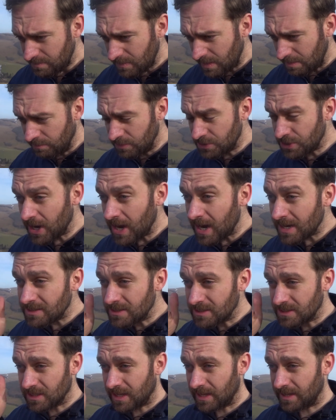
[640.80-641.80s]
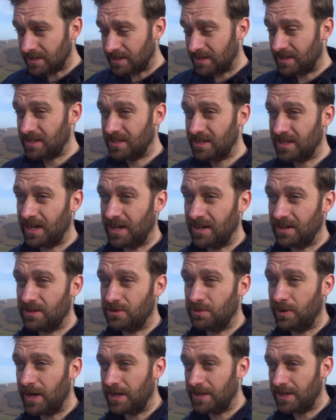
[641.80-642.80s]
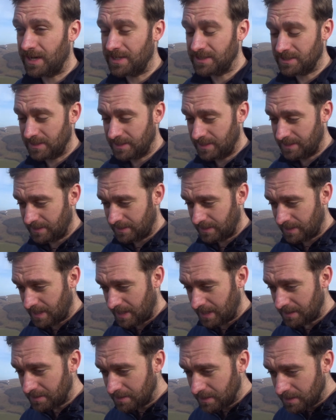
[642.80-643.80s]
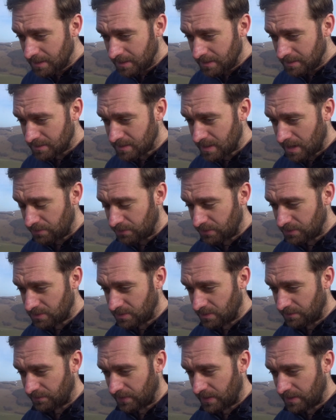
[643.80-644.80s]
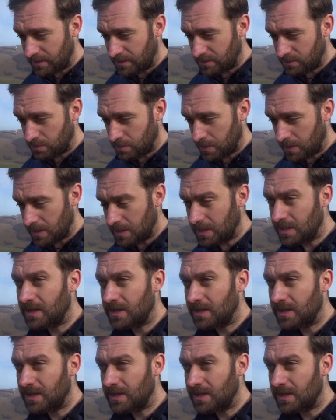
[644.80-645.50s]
which act as like quite a nice leading line down into the valley as well.